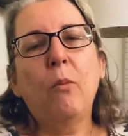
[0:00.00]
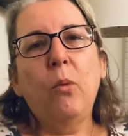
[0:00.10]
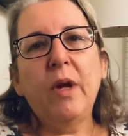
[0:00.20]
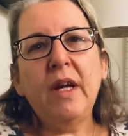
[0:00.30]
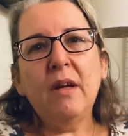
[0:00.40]

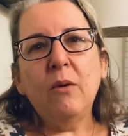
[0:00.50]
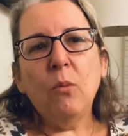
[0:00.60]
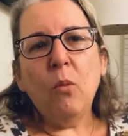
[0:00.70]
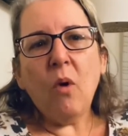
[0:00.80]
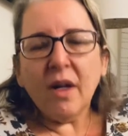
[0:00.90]
We
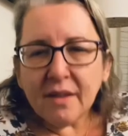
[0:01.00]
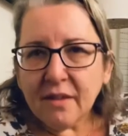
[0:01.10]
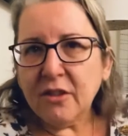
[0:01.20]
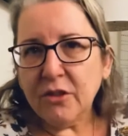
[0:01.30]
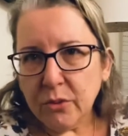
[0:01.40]
want
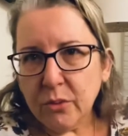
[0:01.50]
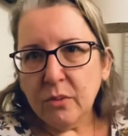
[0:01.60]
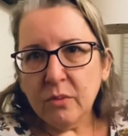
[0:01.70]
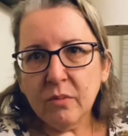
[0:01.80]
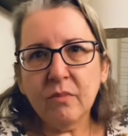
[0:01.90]

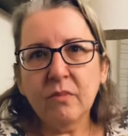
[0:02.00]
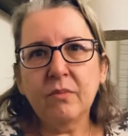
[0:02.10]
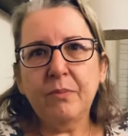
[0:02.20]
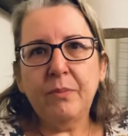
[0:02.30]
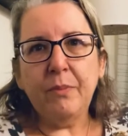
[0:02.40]
to
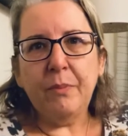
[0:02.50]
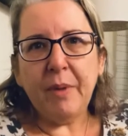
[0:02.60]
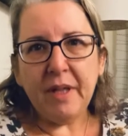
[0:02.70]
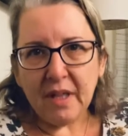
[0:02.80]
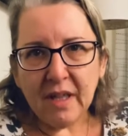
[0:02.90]

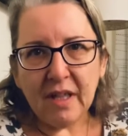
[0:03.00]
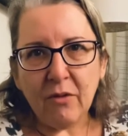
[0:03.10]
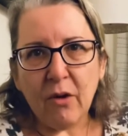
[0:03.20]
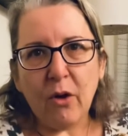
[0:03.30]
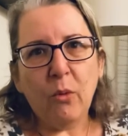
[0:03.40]
be the
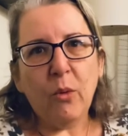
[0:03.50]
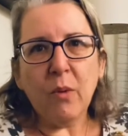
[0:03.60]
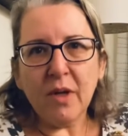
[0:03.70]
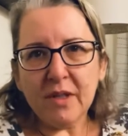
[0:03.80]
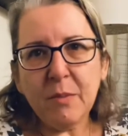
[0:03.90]
hero. We
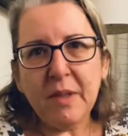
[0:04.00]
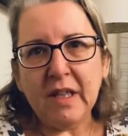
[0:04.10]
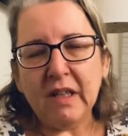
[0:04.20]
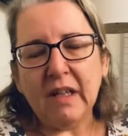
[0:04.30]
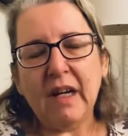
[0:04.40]
want to be the
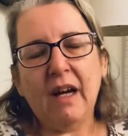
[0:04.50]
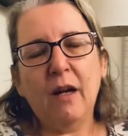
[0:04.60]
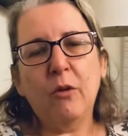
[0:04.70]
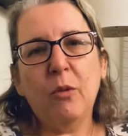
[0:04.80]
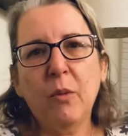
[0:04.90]
good guy.
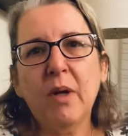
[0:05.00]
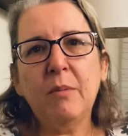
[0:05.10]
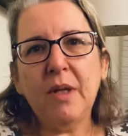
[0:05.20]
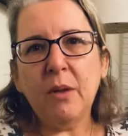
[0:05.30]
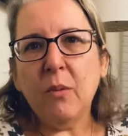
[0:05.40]
We want to
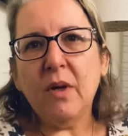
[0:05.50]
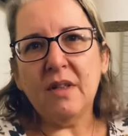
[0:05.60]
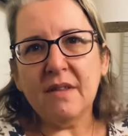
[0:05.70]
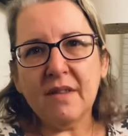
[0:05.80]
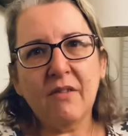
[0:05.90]
be the one
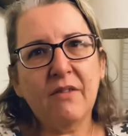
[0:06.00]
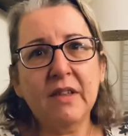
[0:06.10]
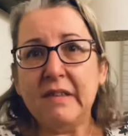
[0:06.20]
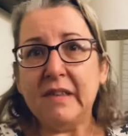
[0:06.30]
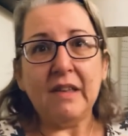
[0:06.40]
that staff
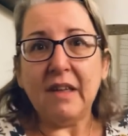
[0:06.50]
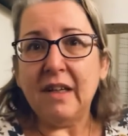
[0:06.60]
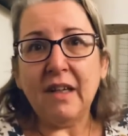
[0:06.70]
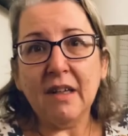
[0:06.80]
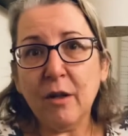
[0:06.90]
feels like they
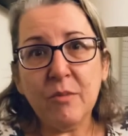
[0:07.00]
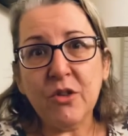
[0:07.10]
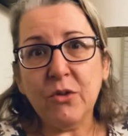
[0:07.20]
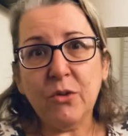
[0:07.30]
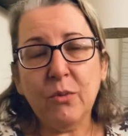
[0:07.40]
can come
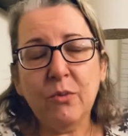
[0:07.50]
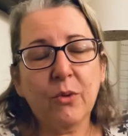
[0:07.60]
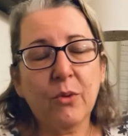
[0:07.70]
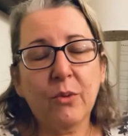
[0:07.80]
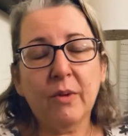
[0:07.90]
to
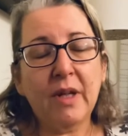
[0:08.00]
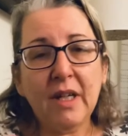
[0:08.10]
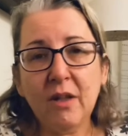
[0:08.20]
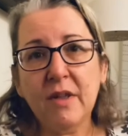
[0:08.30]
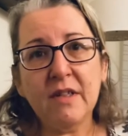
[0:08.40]
for
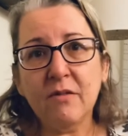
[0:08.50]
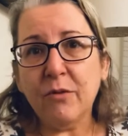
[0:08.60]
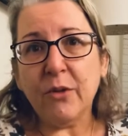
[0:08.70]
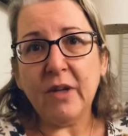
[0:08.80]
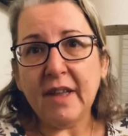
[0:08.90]
any reason,
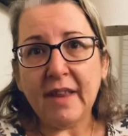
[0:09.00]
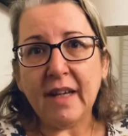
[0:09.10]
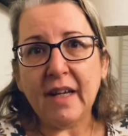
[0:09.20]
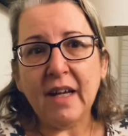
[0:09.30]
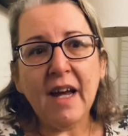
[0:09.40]
for
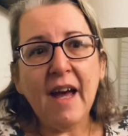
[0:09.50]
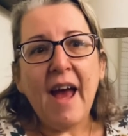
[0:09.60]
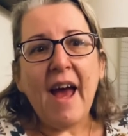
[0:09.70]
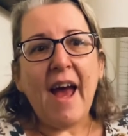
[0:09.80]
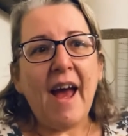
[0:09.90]
anything.
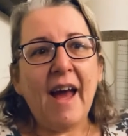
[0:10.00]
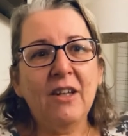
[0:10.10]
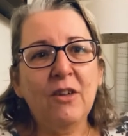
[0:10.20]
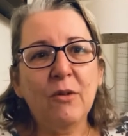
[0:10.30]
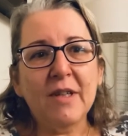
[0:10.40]
And
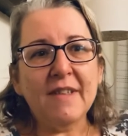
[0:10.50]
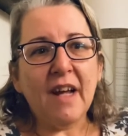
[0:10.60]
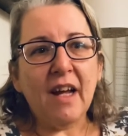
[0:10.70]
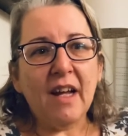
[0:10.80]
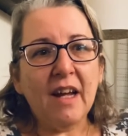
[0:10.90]
you want to
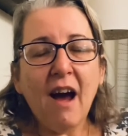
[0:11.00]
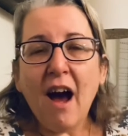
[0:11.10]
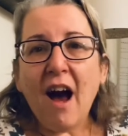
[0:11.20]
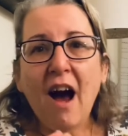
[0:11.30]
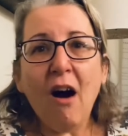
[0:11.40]
say,
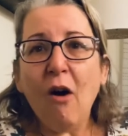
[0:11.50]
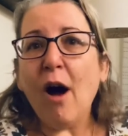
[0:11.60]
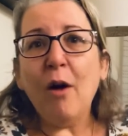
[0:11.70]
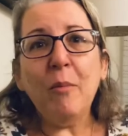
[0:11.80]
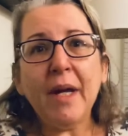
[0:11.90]

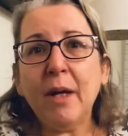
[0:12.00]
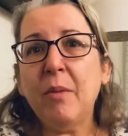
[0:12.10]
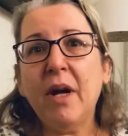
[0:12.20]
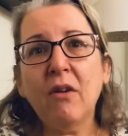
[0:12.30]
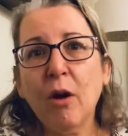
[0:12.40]
I'll make it
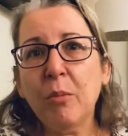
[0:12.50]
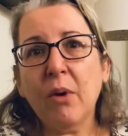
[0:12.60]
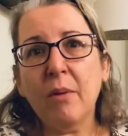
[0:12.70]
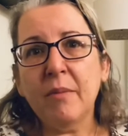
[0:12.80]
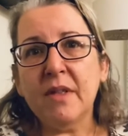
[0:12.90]
better. I
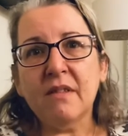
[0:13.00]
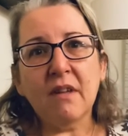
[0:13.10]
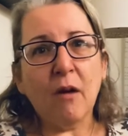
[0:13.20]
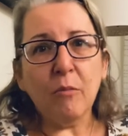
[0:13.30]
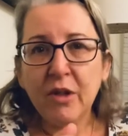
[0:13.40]
promise.
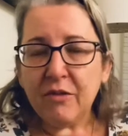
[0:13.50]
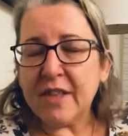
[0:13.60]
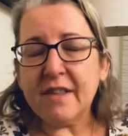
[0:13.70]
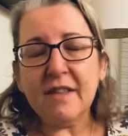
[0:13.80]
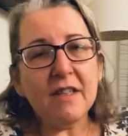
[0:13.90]
I'm going to
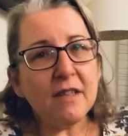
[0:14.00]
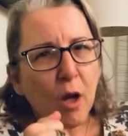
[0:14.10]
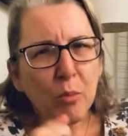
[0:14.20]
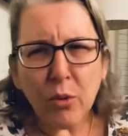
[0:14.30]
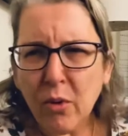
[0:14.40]
fix this. I
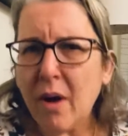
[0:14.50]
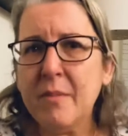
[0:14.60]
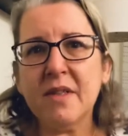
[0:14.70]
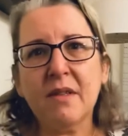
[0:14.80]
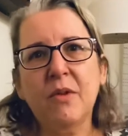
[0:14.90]

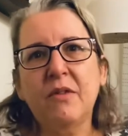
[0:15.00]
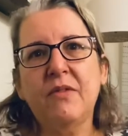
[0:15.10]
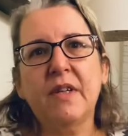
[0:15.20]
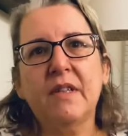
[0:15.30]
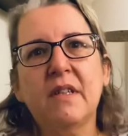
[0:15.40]
promise I'm going to
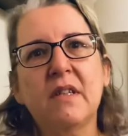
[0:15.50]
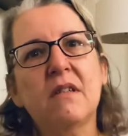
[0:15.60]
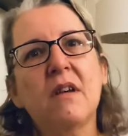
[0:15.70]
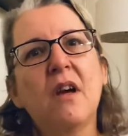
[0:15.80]
fix this.